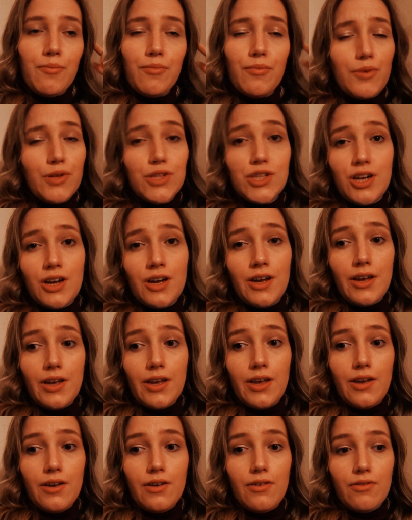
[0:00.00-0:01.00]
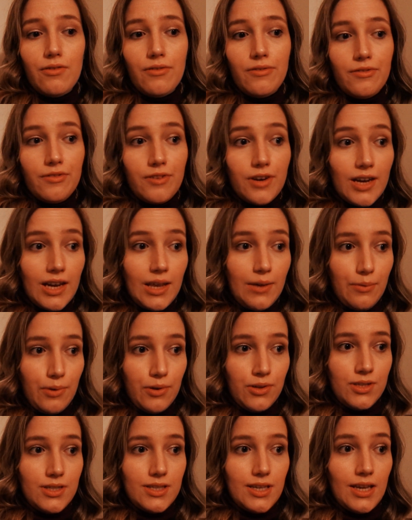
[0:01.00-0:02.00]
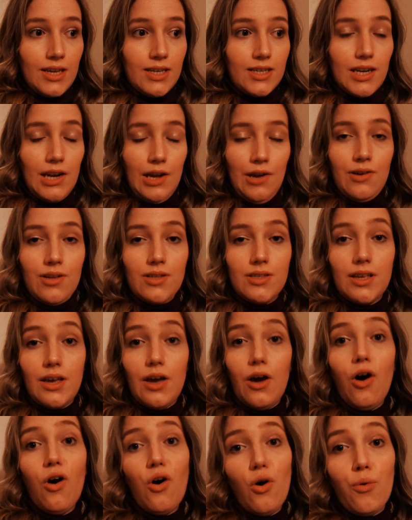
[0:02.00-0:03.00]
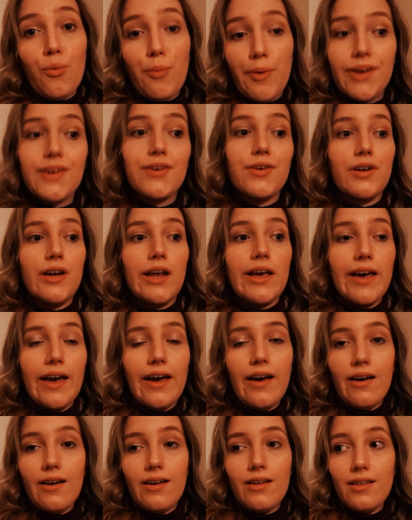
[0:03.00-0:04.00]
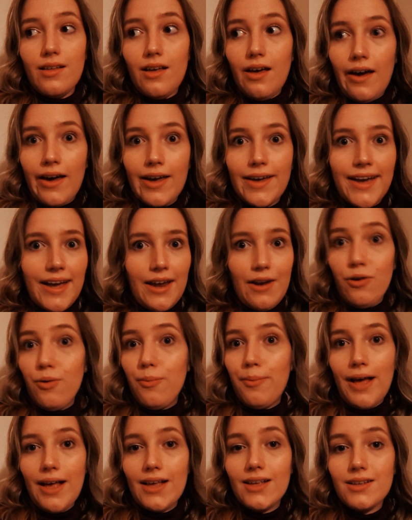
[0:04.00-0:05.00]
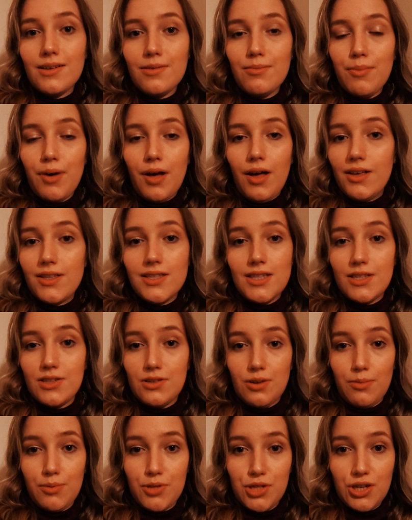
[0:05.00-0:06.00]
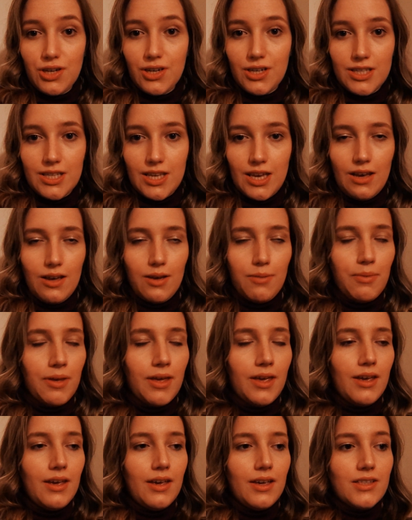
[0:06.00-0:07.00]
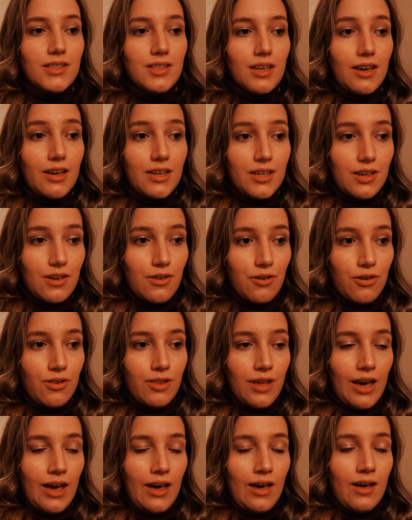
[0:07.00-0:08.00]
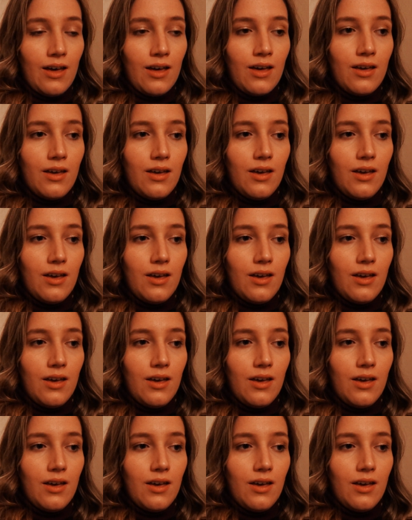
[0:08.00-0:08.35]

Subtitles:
which I really wanted, and I was like, oh my god, like I cannot pass this opportunity up. So I got that,